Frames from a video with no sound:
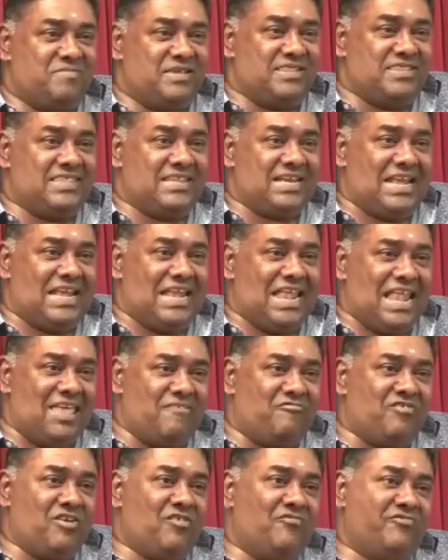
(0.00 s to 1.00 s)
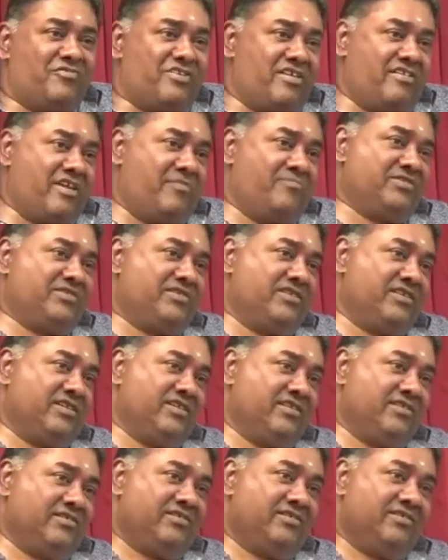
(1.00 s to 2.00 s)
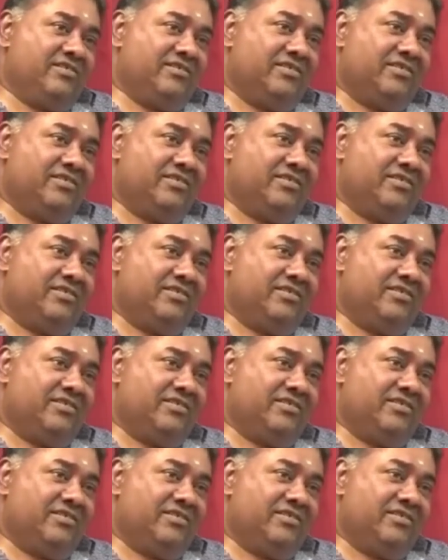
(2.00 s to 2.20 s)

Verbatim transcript: but the level of corruption here